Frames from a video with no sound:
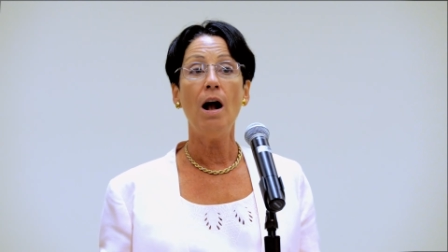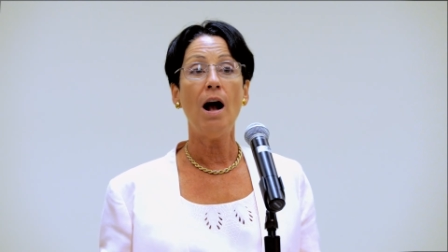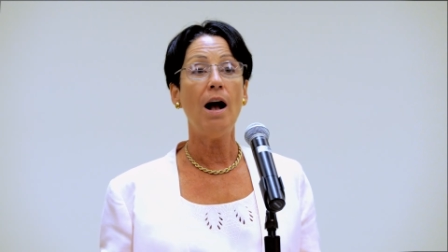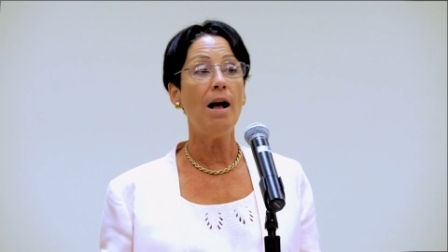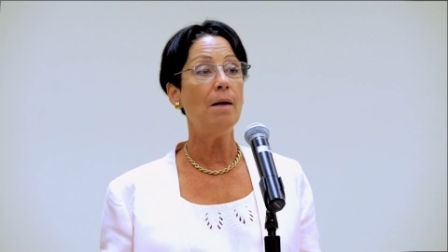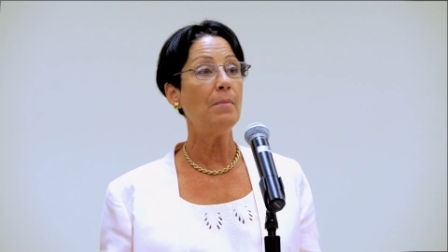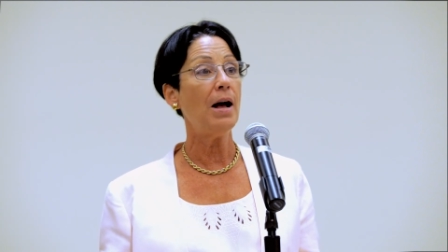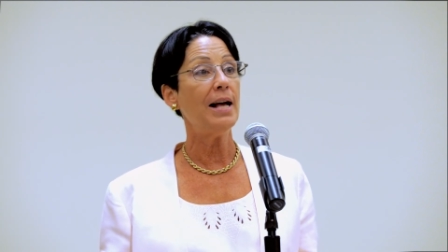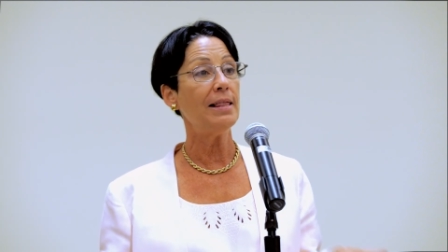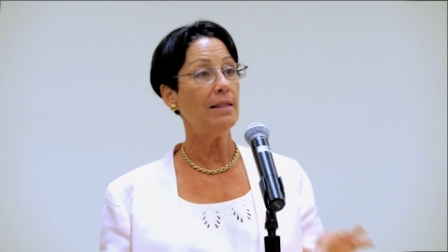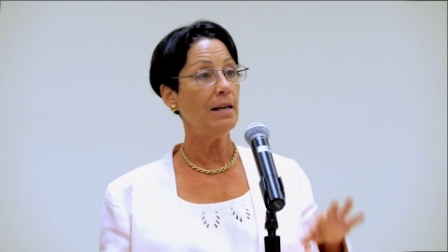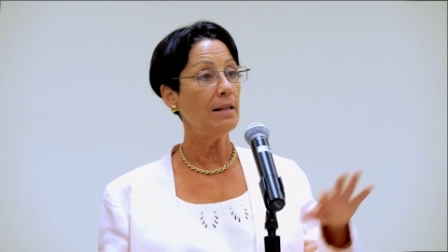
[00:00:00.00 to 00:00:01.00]
I
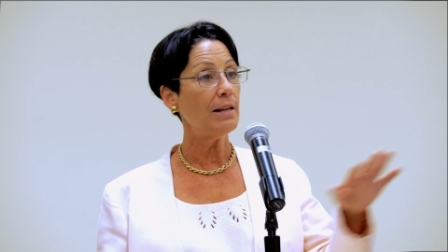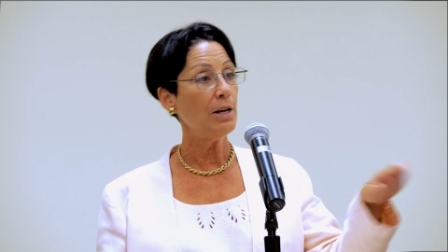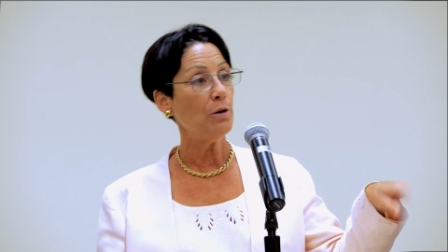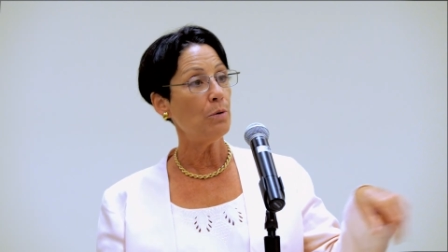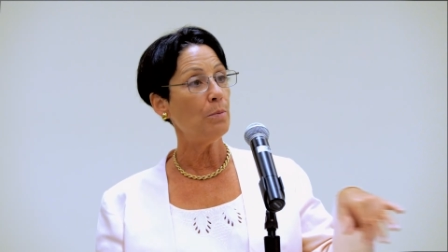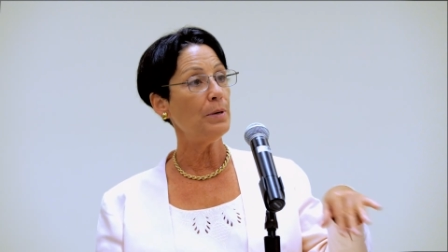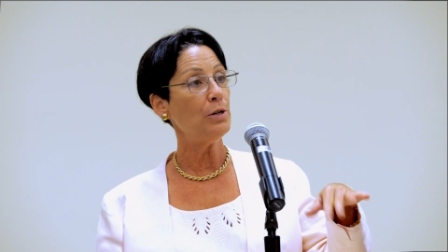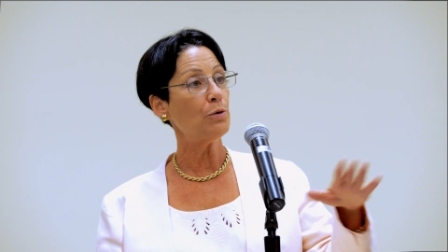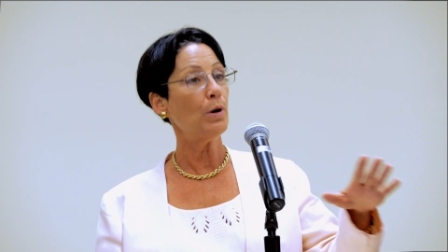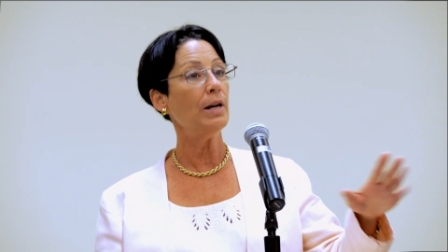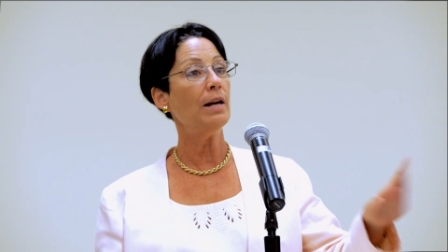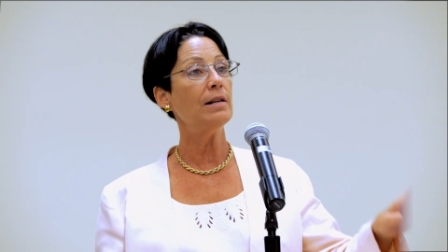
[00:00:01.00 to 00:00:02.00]
think that you will be
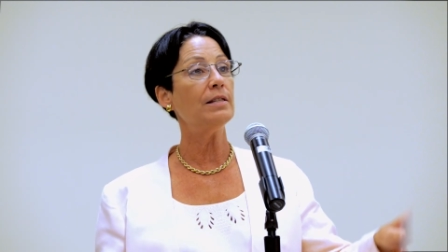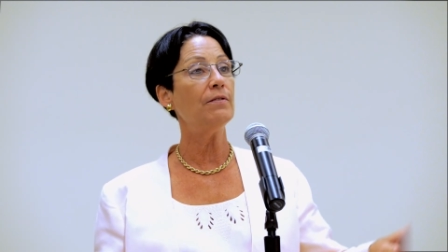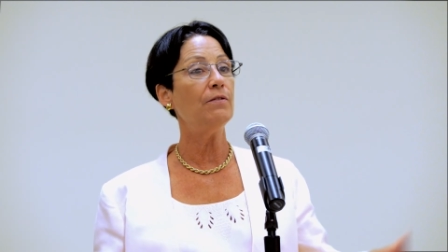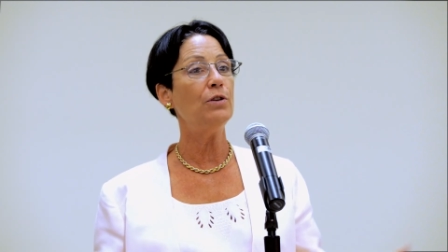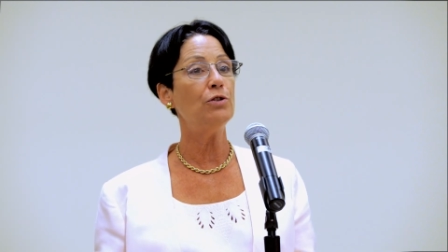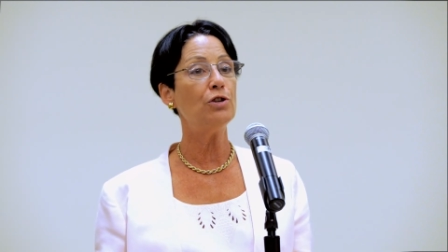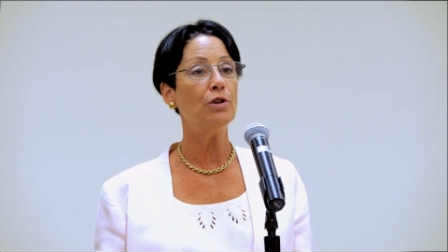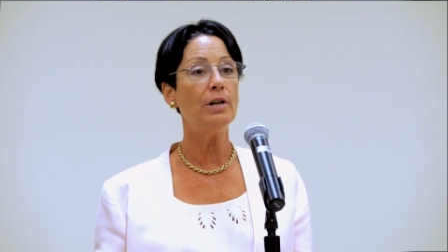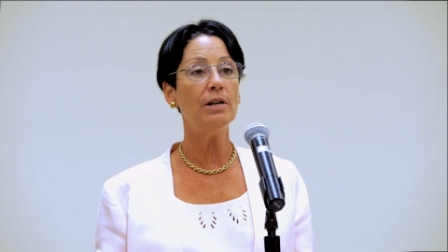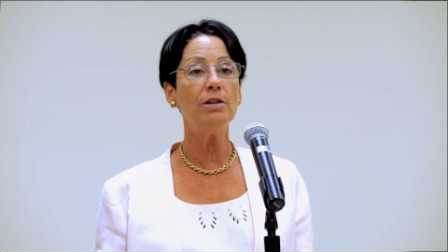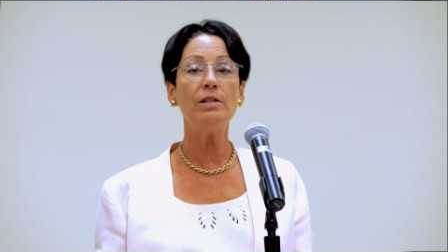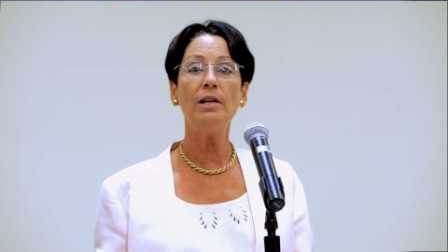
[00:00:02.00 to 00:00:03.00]
joining us in future
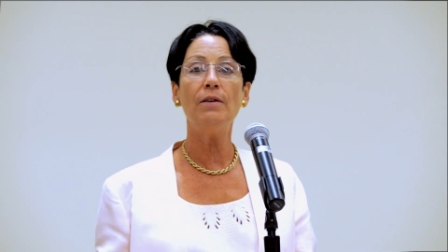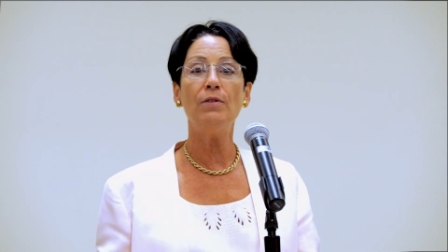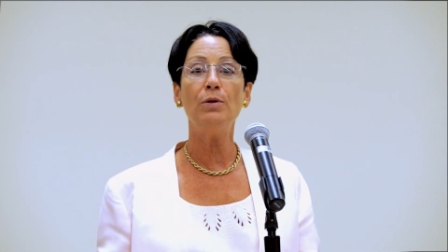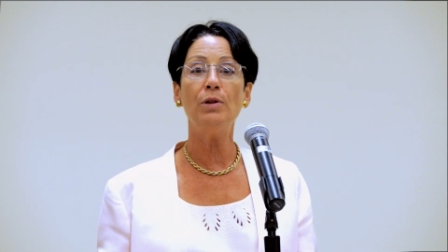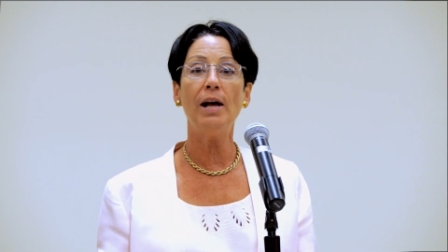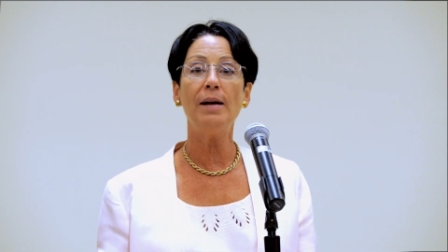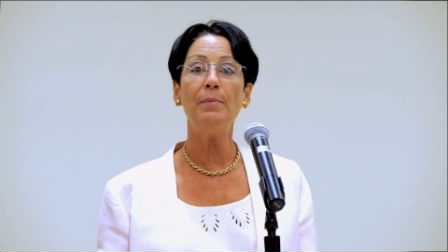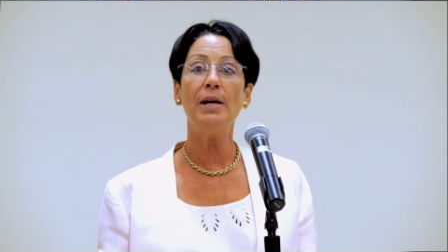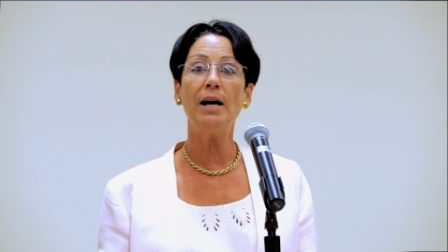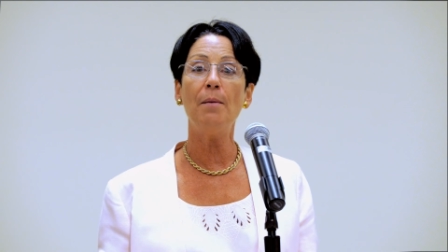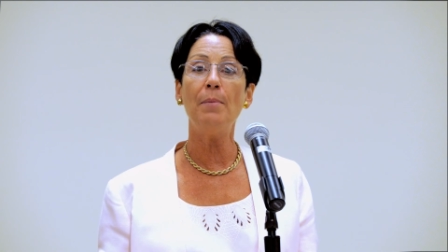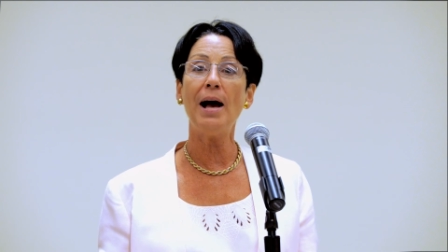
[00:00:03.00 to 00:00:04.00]
years, and if you'd like me to
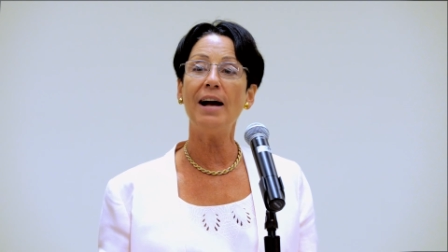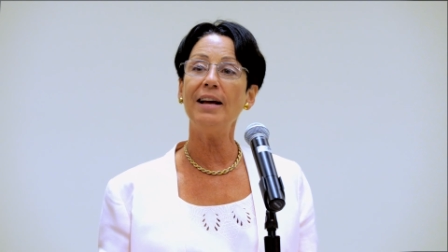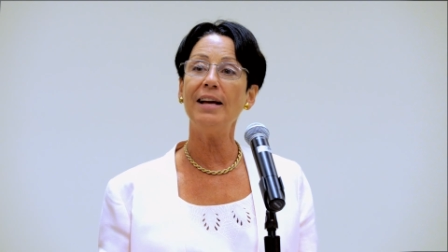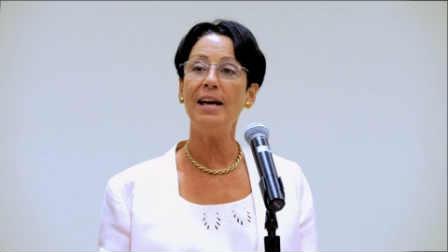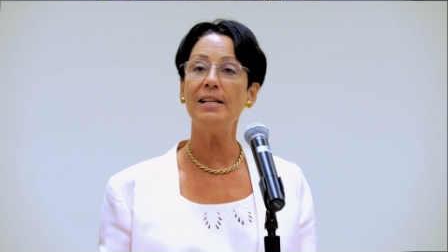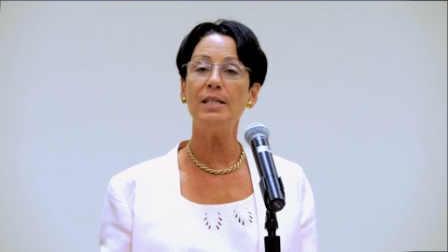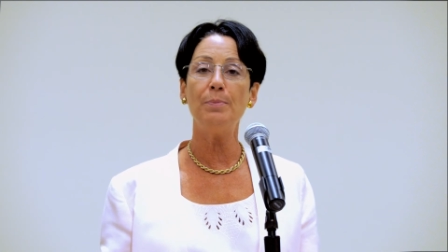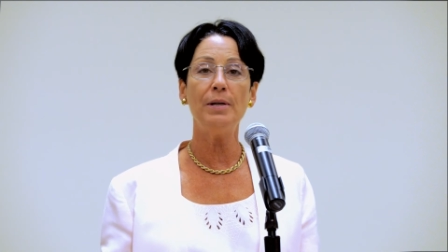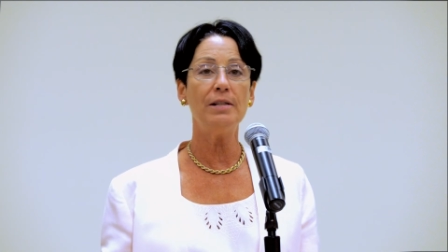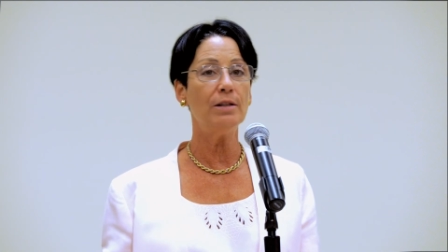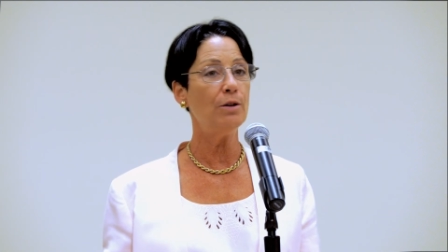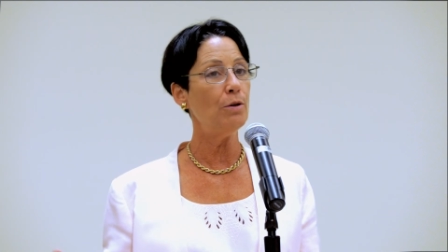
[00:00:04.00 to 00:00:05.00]
come back again and speak
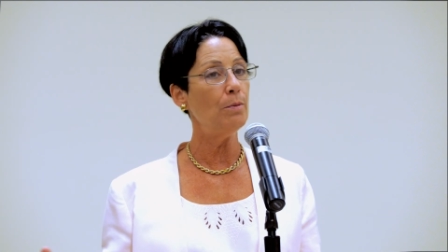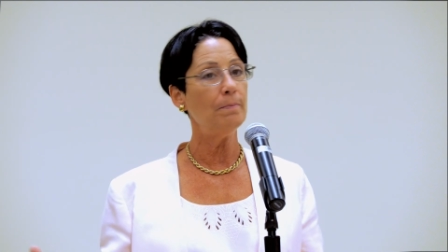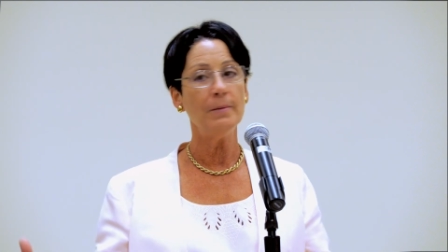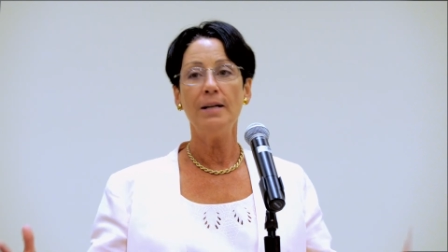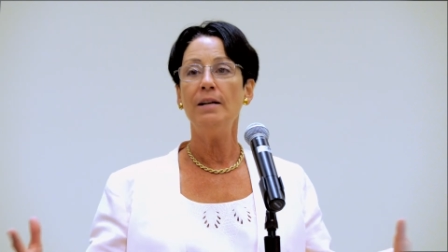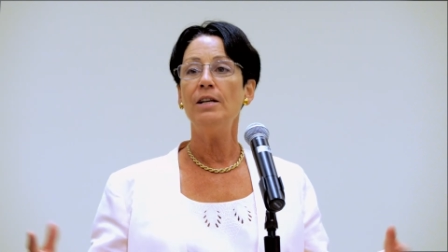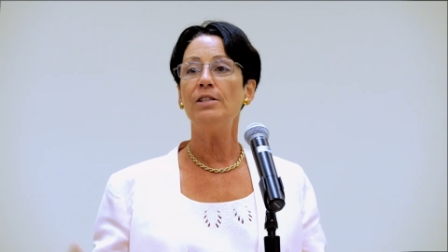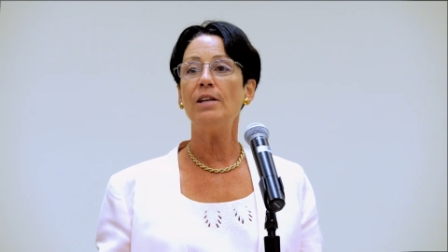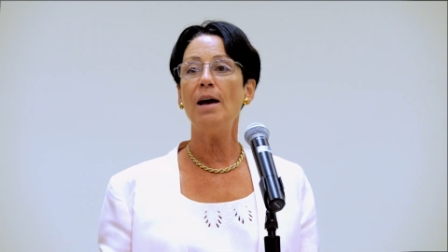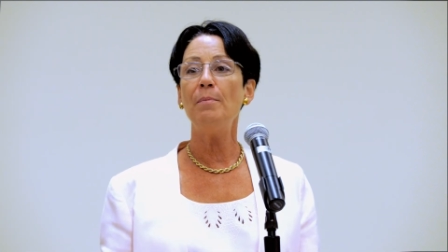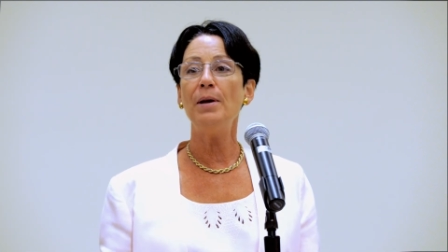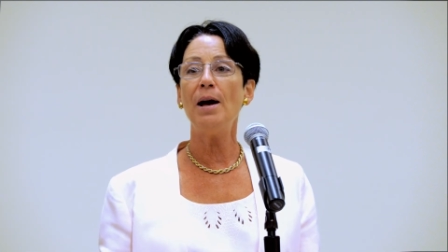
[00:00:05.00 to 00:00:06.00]
to the group,
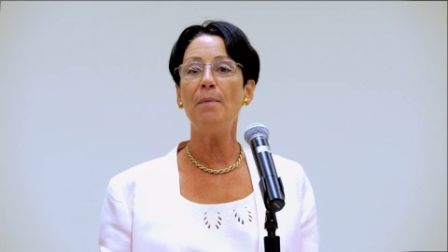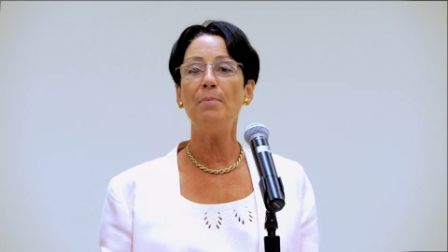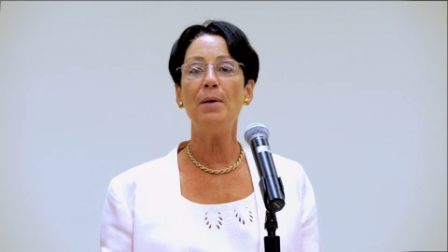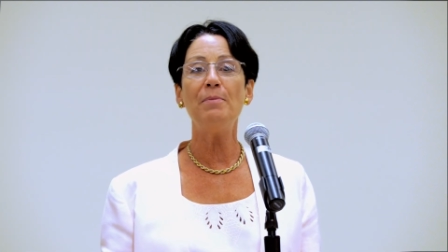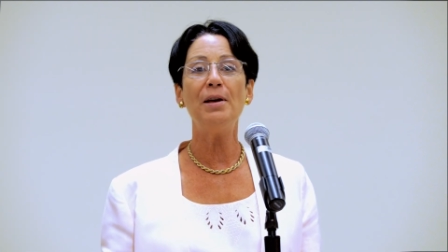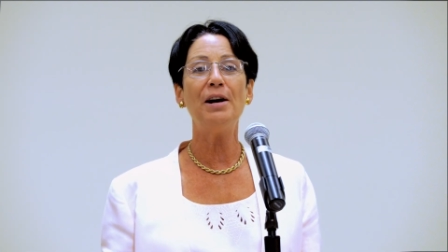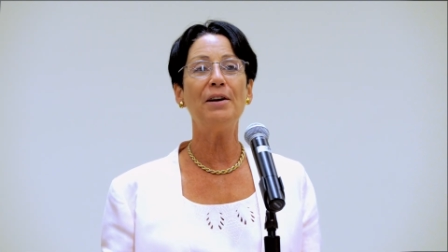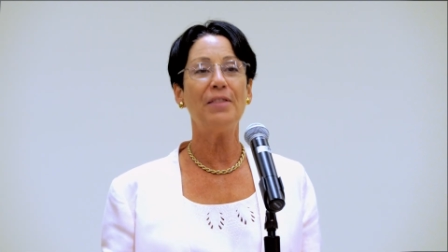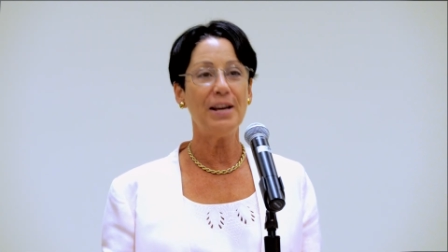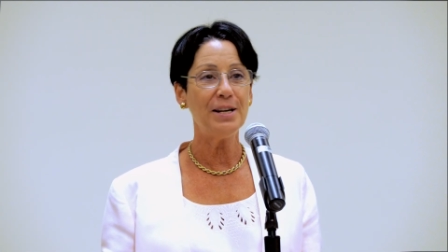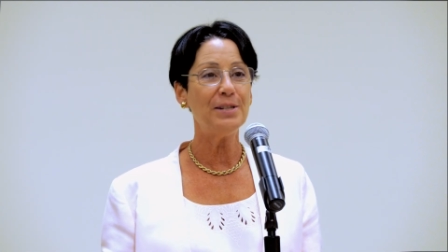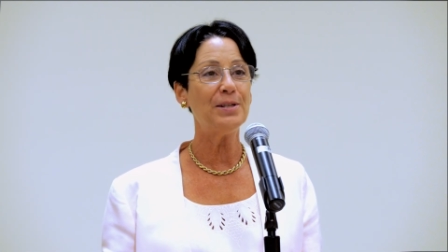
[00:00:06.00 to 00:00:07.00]
sign me up. I'm there.
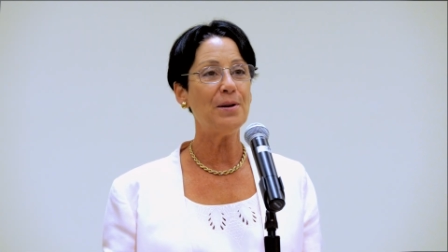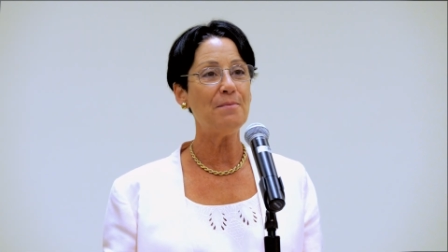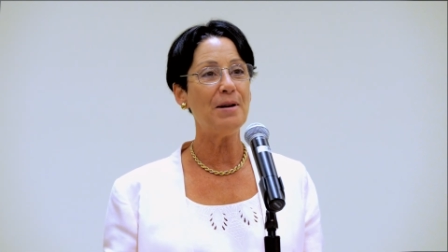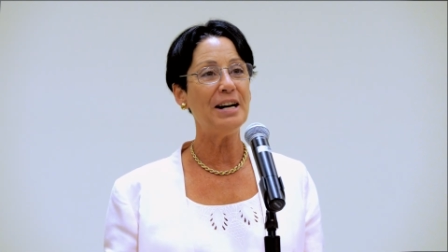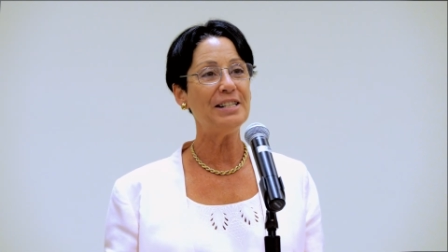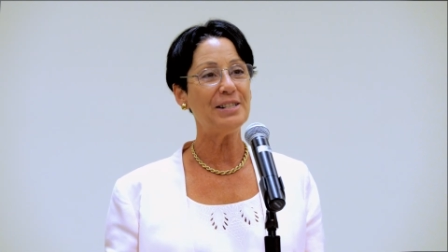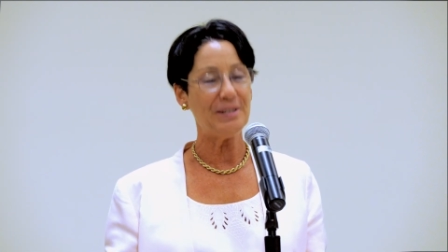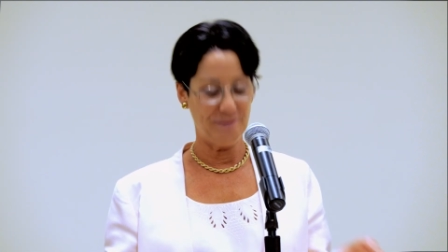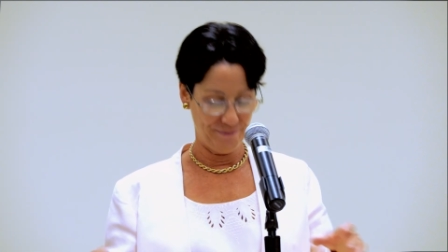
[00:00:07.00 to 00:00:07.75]
Thank you so much.